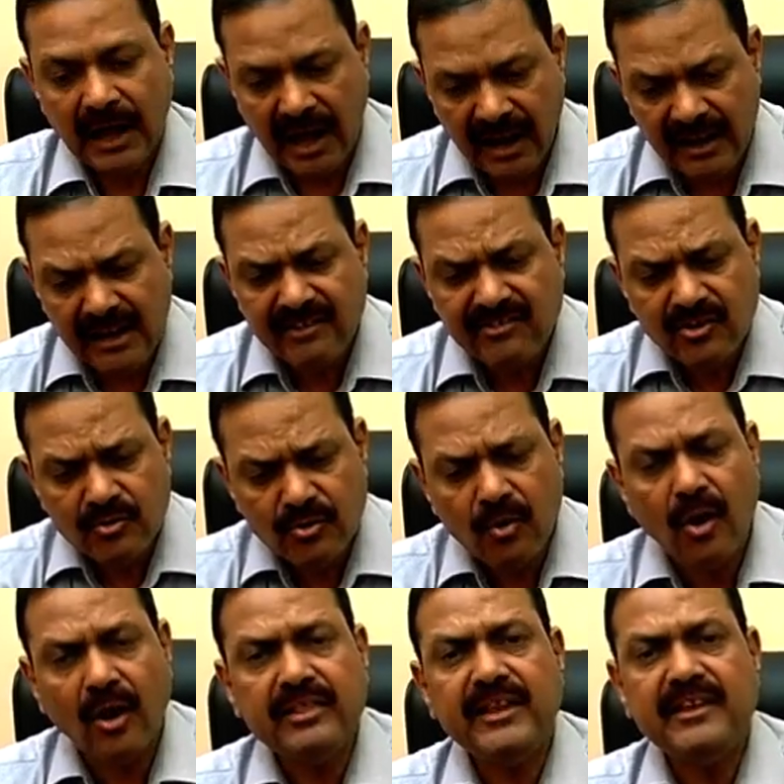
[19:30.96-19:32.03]
Unless you know
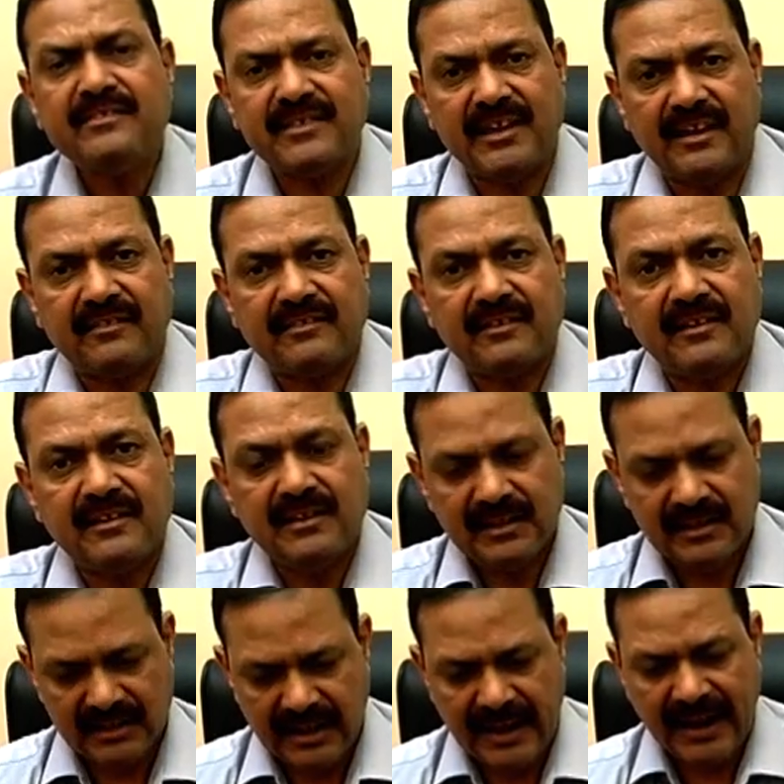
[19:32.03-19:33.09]
all these things,
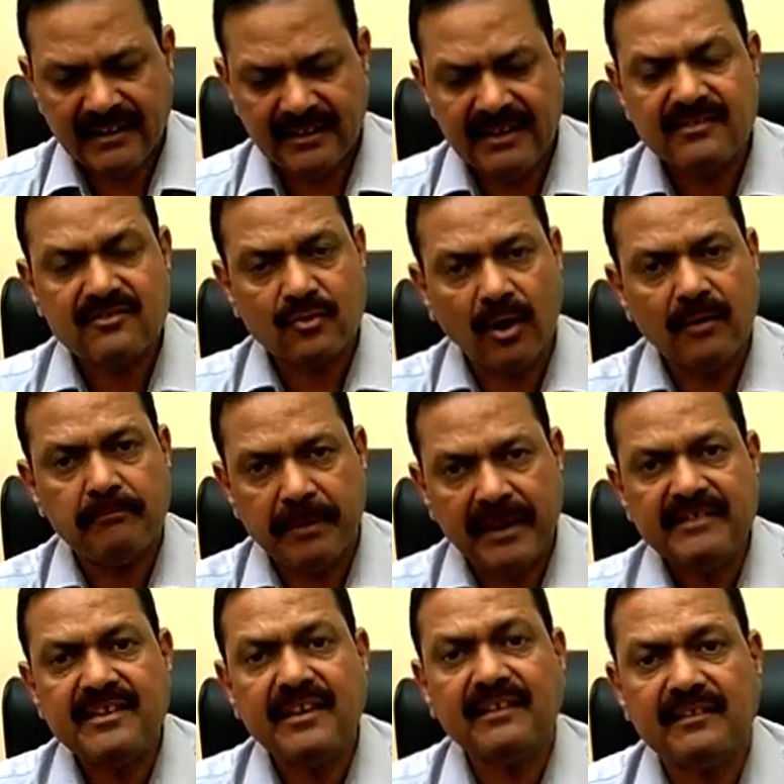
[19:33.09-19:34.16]
at least on
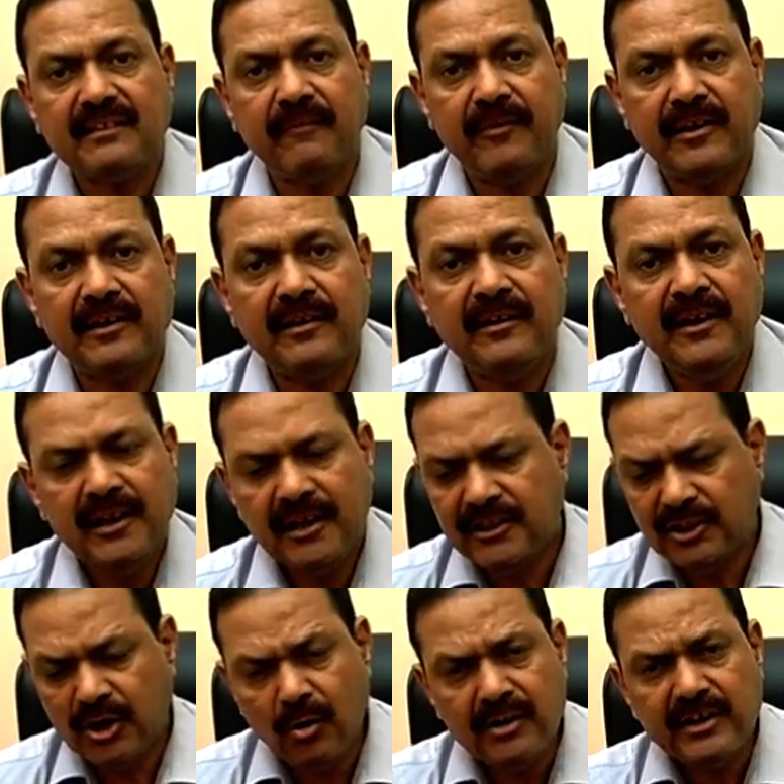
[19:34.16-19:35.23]
basic level,
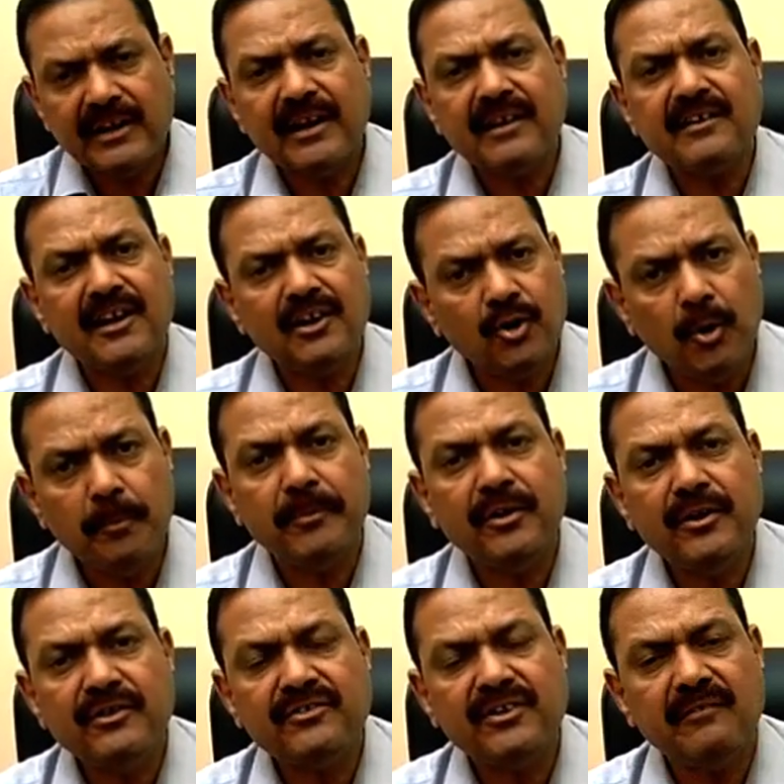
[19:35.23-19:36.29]
no director, no
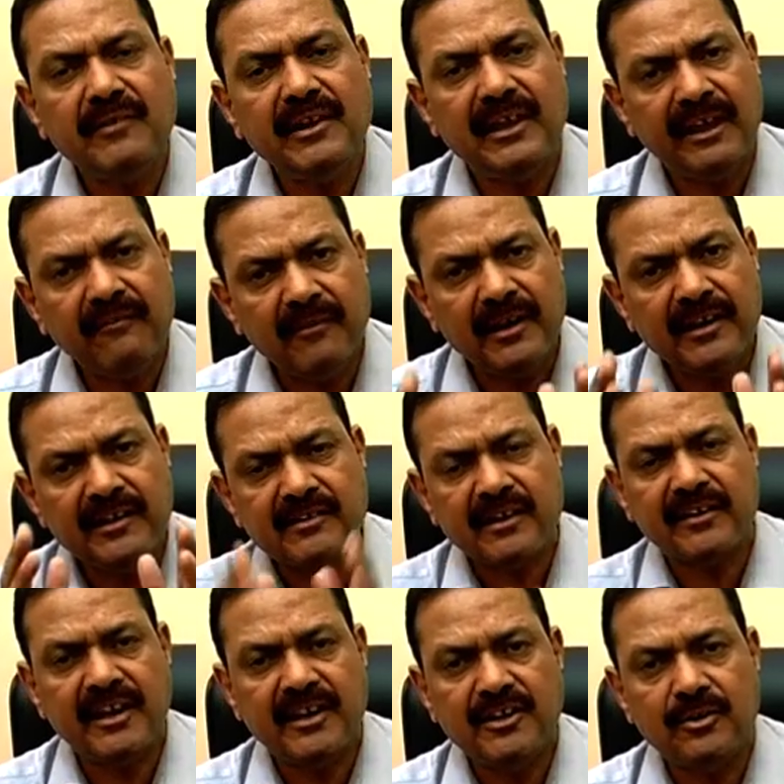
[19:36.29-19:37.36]
producer will ever
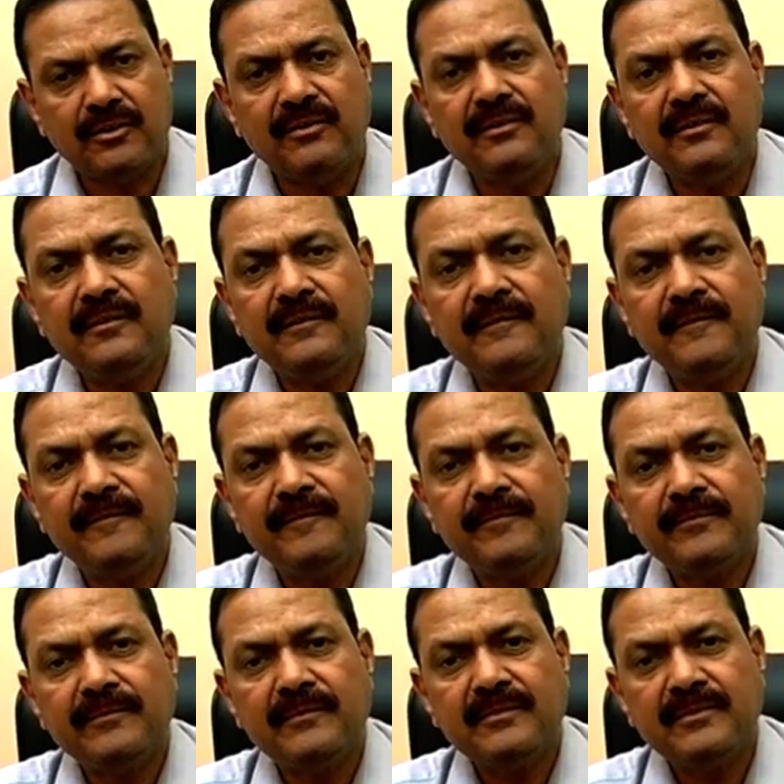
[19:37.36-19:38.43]
entertain you.
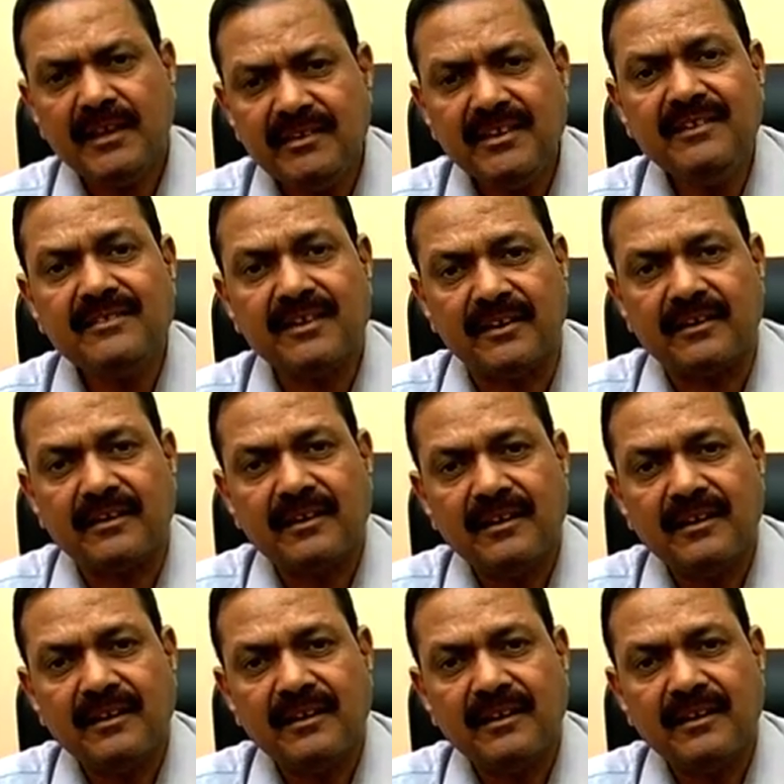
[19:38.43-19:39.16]
This is it.